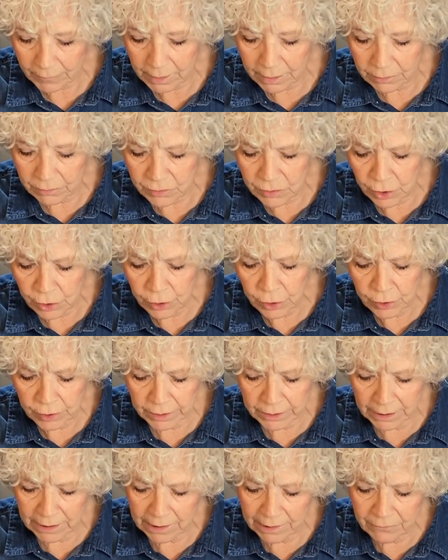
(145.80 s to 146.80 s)
So you can
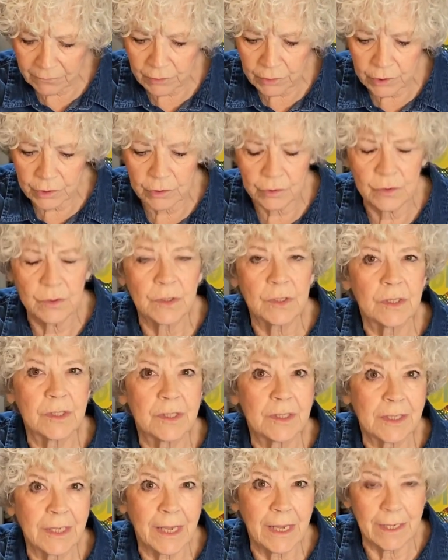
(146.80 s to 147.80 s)
either use a
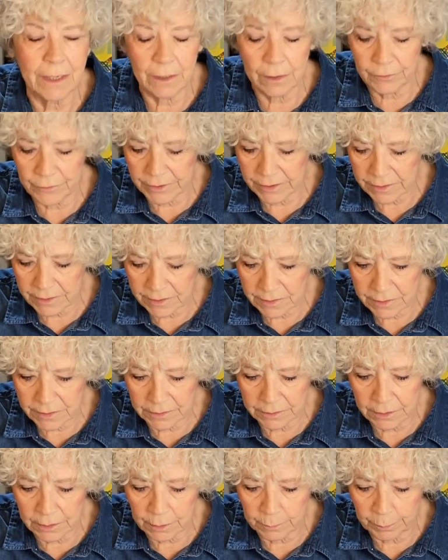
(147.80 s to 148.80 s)
scale. This is a
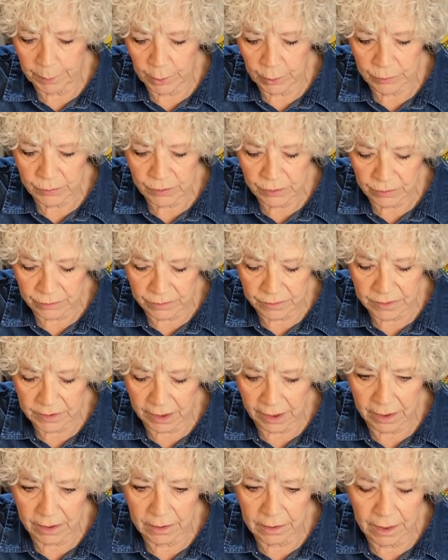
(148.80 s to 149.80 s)
little postal
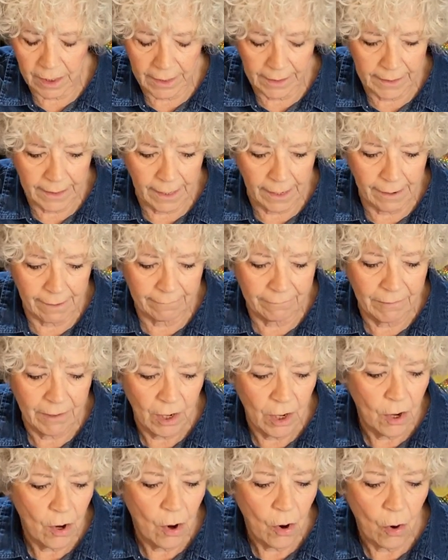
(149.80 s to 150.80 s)
scale I have,
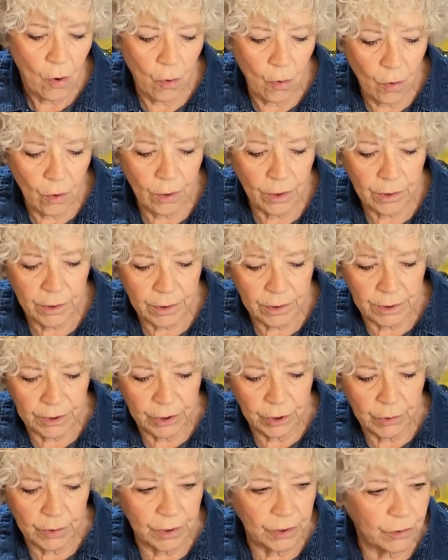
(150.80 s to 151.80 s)
or
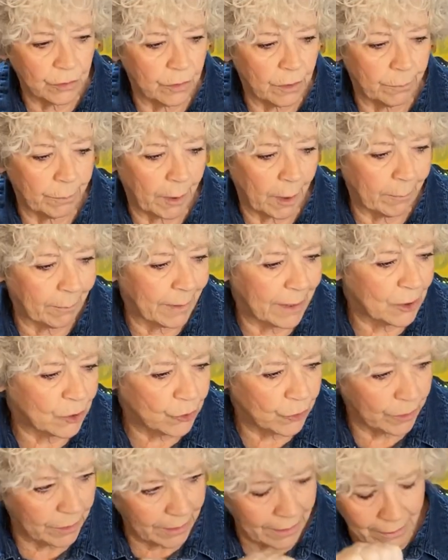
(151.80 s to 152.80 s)
you can do it by
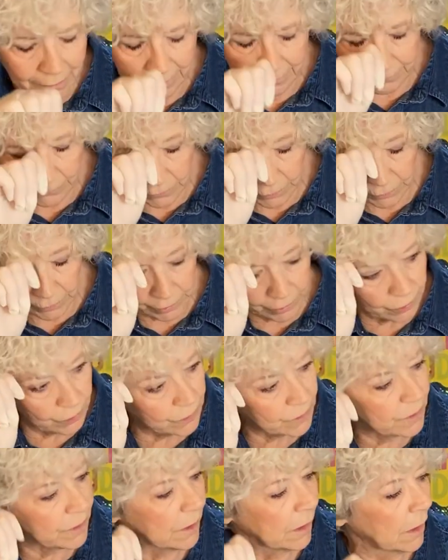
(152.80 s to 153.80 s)
measuring. Now, if you're
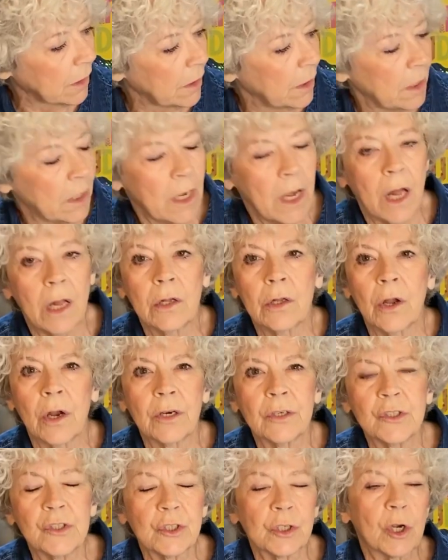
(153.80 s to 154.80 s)
using a
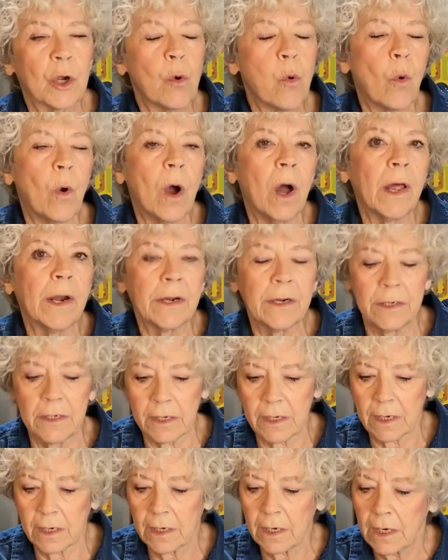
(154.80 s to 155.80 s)
larger
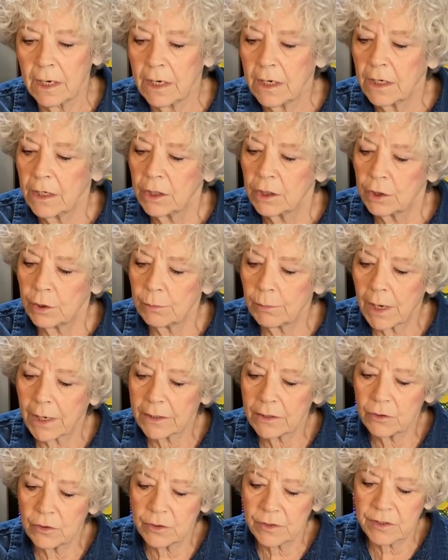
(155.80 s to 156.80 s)
quantity, you might
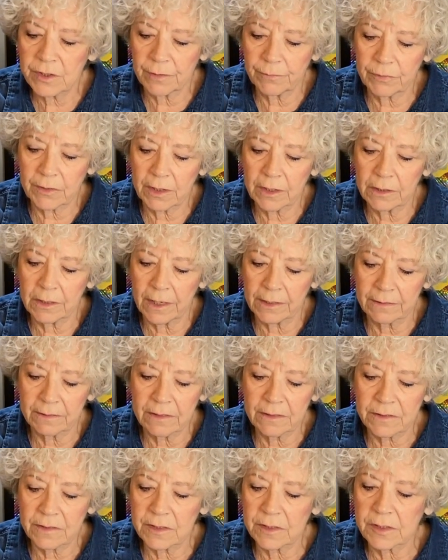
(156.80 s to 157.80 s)
use something like
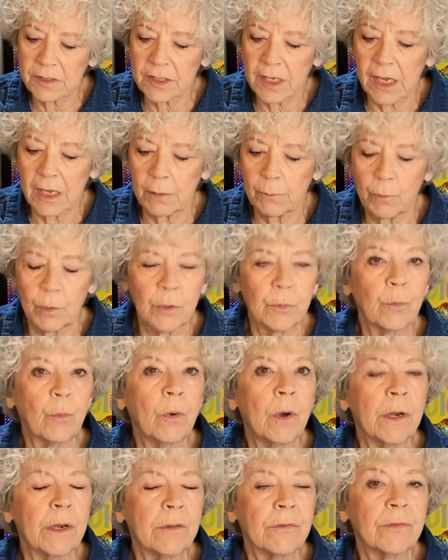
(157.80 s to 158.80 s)
this. This came with
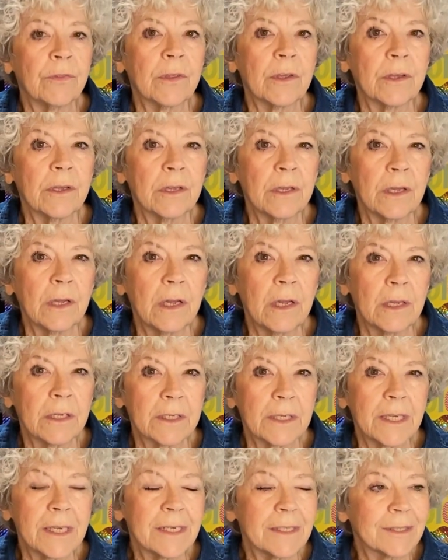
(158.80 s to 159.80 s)
one of the
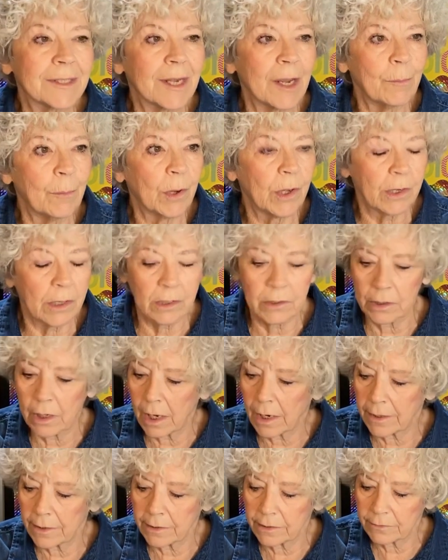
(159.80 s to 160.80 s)
kits I bought
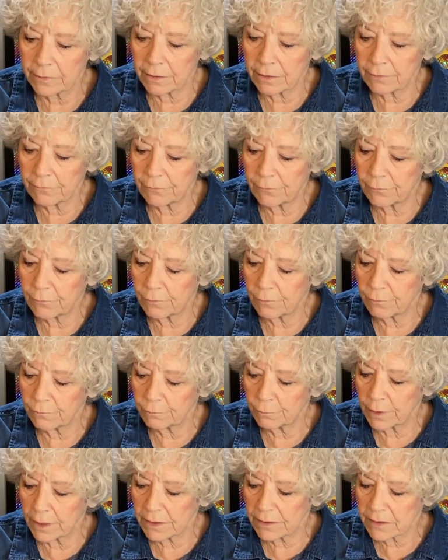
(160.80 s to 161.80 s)
online of
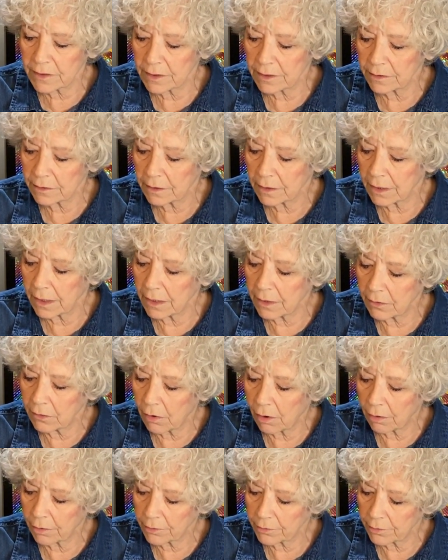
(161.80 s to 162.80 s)
resin and
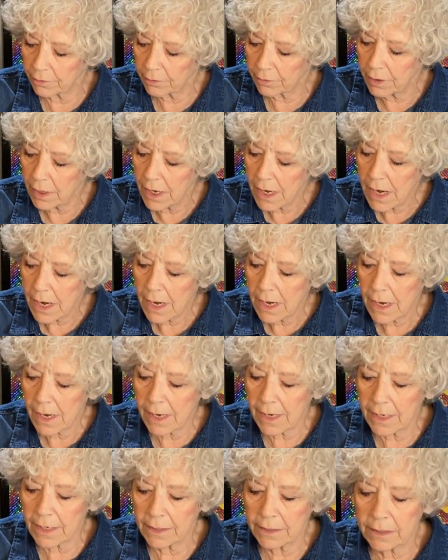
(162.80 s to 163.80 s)
hardener,
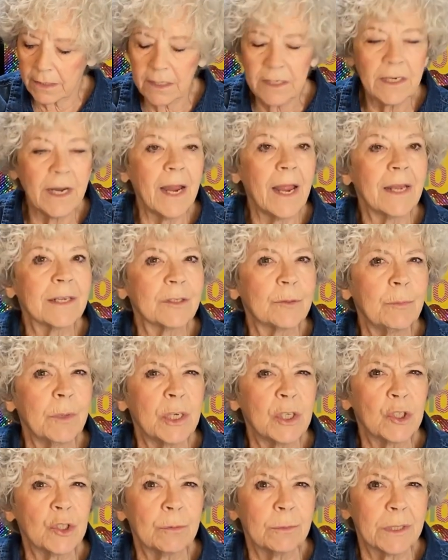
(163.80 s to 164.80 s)
and it has
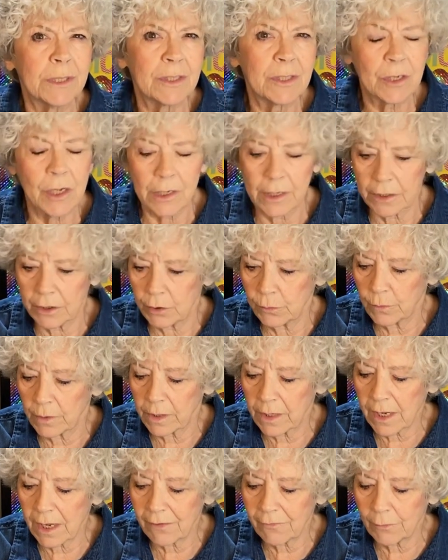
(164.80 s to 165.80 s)
measurements on it. You want
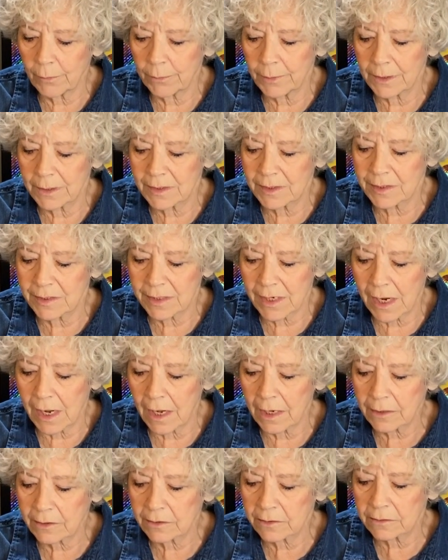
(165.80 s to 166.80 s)
to have them
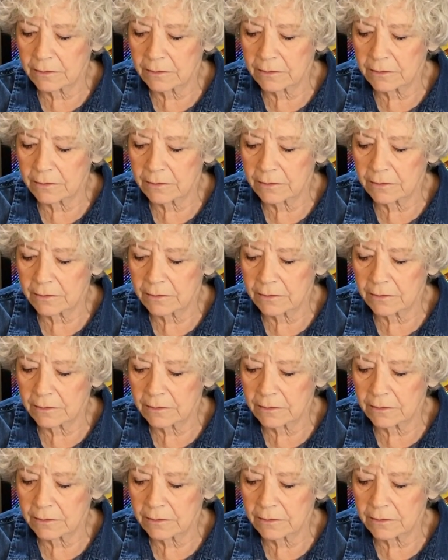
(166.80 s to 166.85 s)
exact,